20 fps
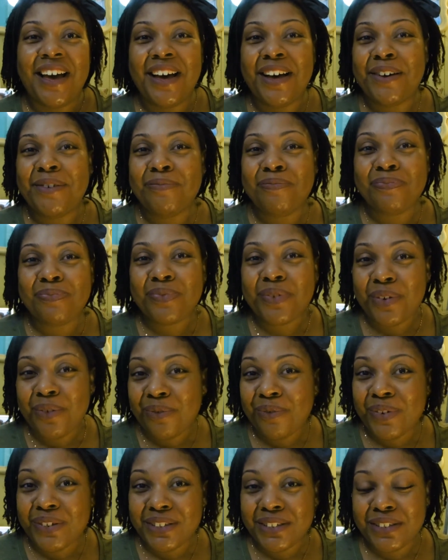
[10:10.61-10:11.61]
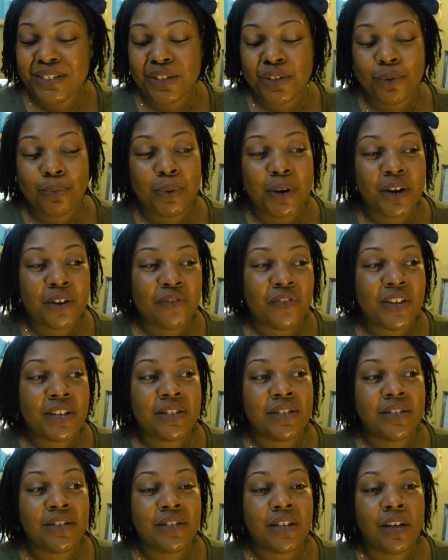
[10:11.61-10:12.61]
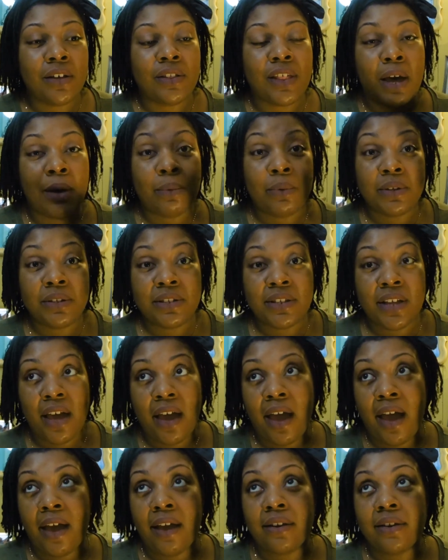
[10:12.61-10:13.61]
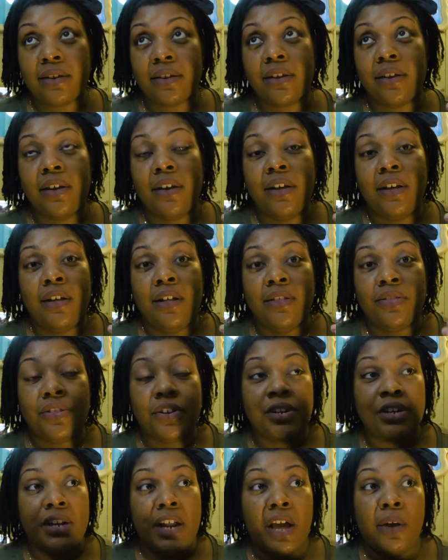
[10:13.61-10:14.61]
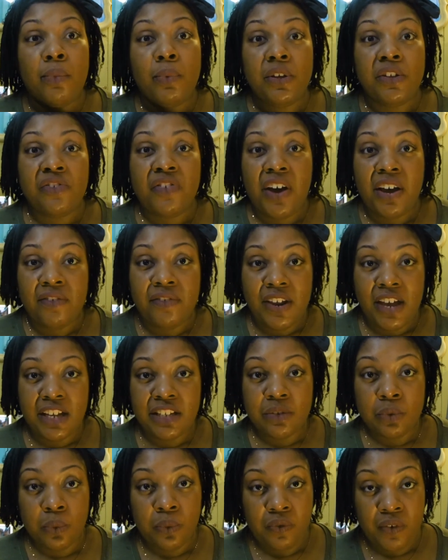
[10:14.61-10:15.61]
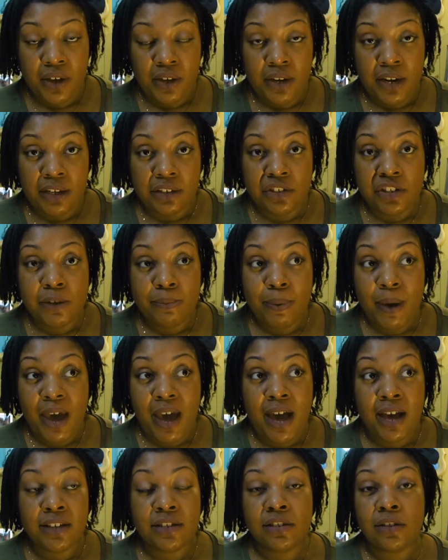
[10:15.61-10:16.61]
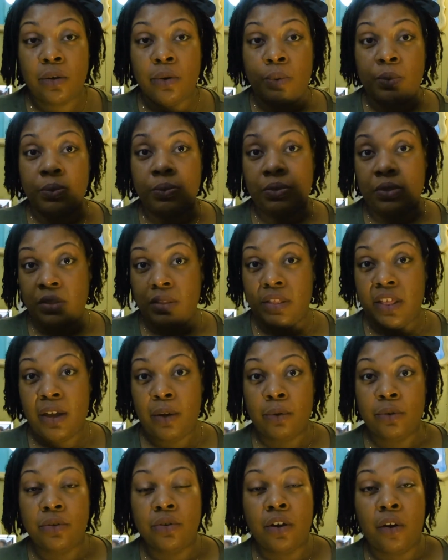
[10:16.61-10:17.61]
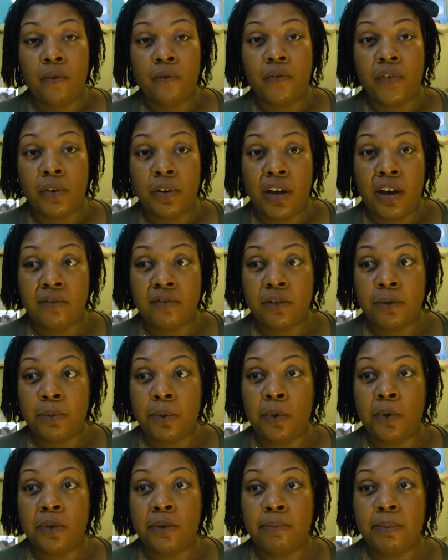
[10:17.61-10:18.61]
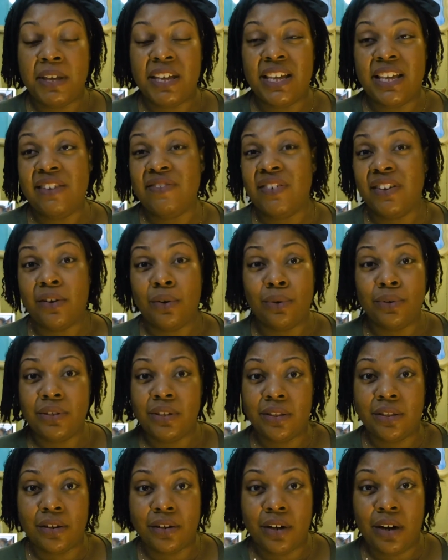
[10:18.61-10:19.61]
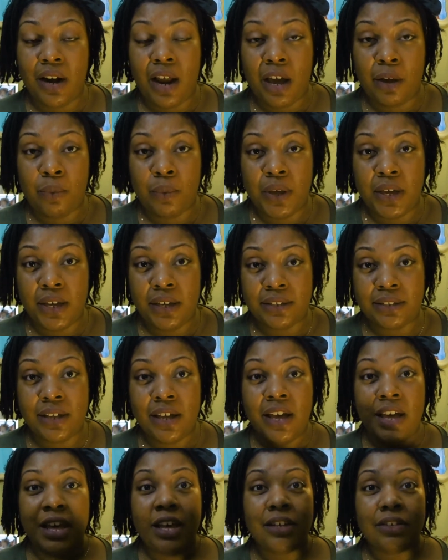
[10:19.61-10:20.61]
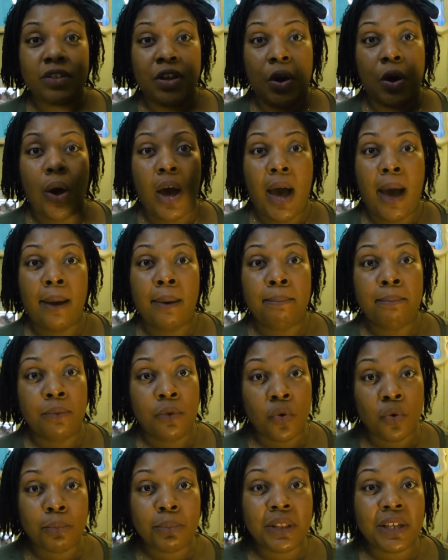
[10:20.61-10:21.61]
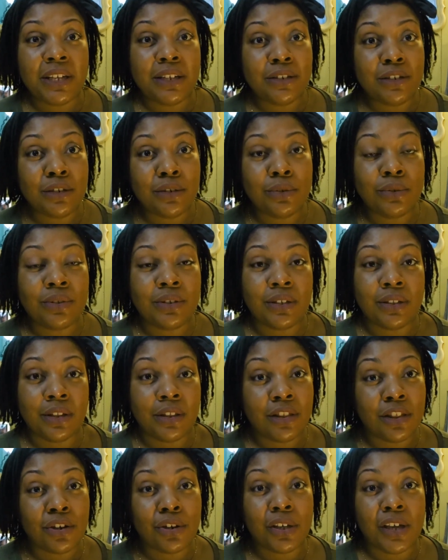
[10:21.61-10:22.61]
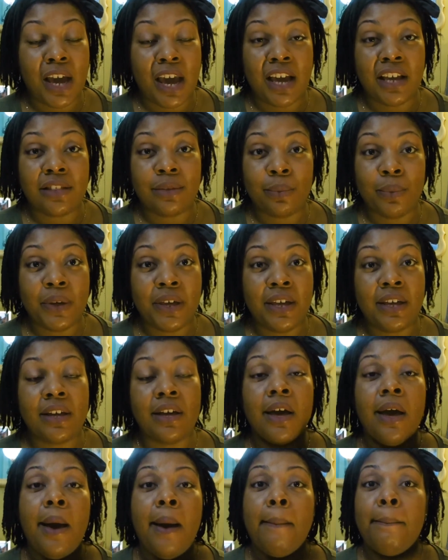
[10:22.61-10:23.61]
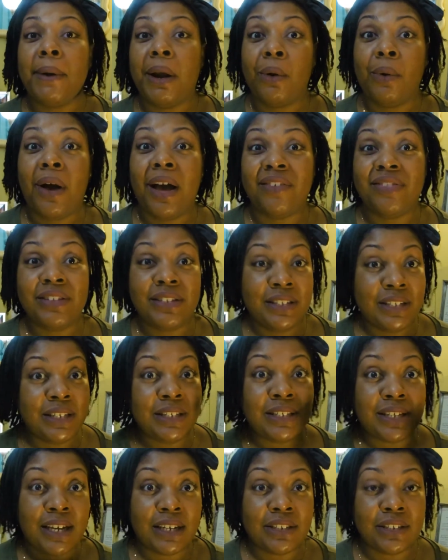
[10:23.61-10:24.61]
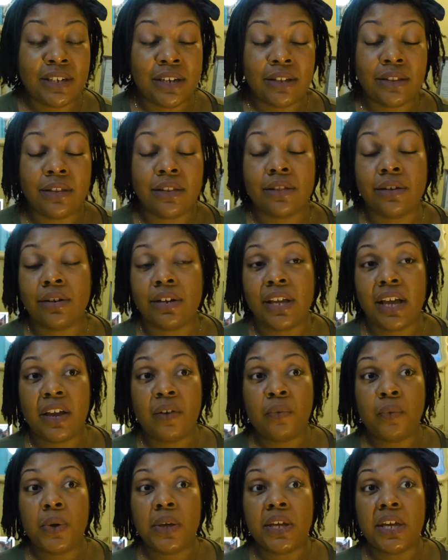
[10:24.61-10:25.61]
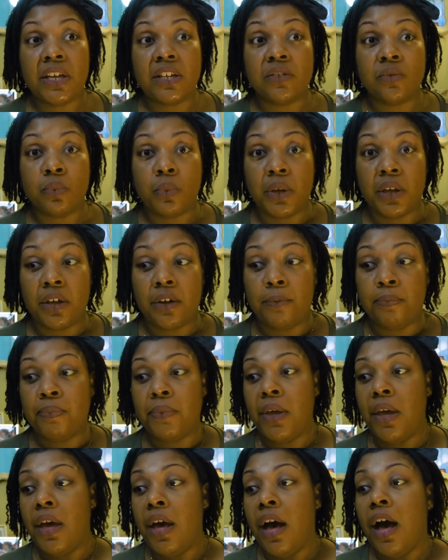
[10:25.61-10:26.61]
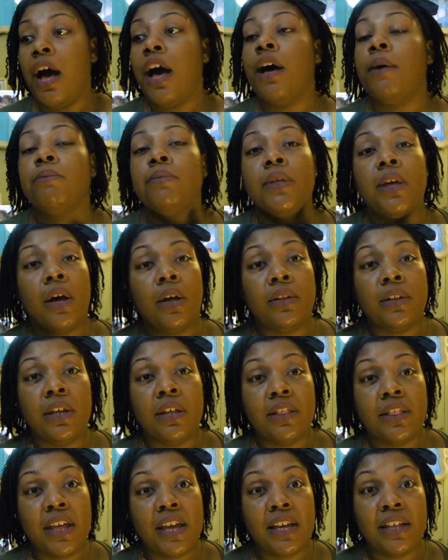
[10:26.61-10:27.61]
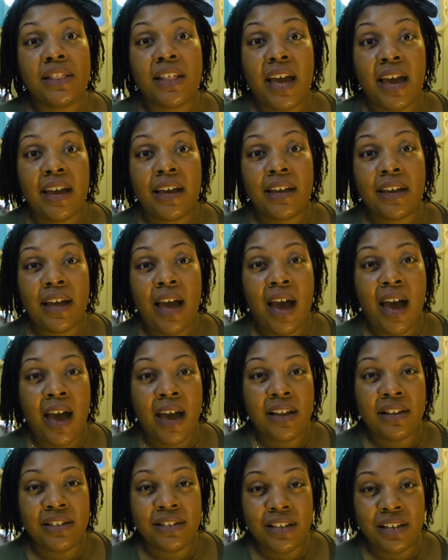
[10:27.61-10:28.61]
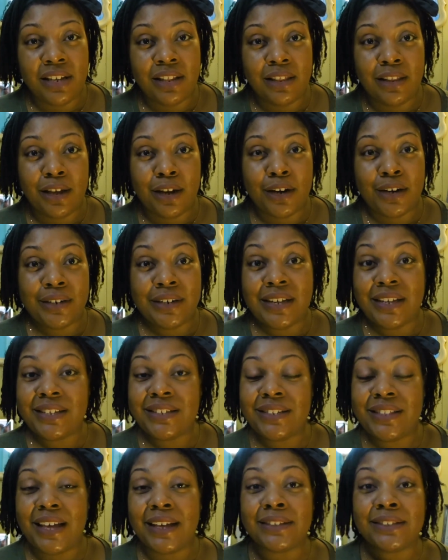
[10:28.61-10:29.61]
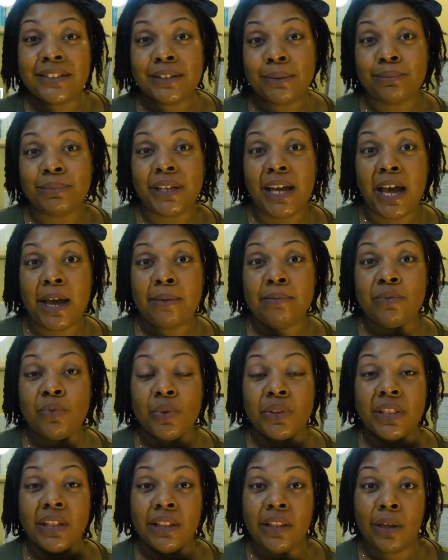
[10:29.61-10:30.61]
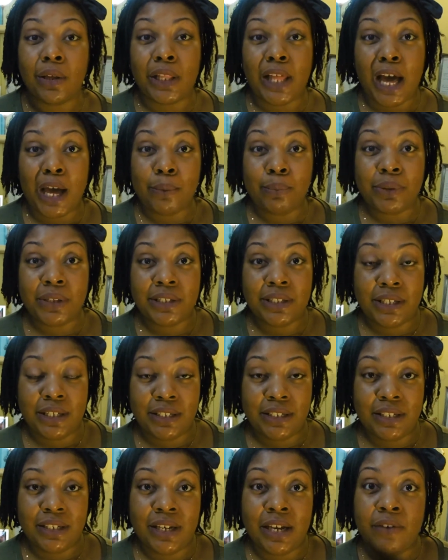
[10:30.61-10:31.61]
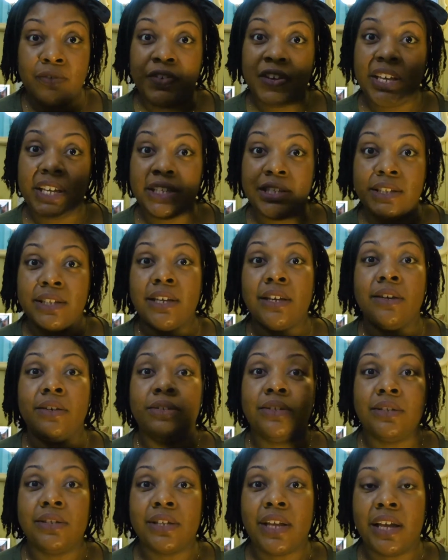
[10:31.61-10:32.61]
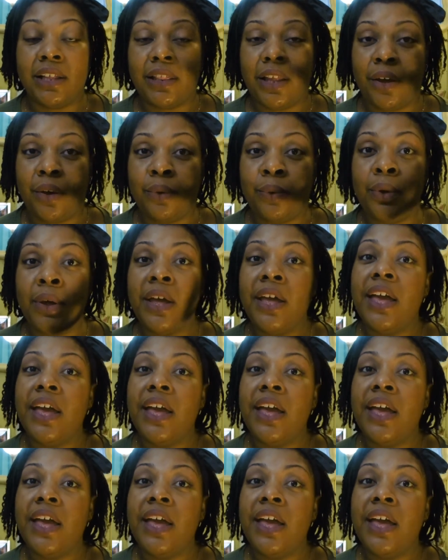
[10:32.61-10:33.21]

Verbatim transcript: um, was a stillbirth. And so that was at 39 weeks, 5 days, and we found out she passed. So they don't feel comfortable with me even going to 39 weeks. So I'm normally induced in the 38th week, but I will have a C-section at the 38th week as well. Um, the only thing that I did learn is that sometimes with a low-lying placenta, if it continues to stay low,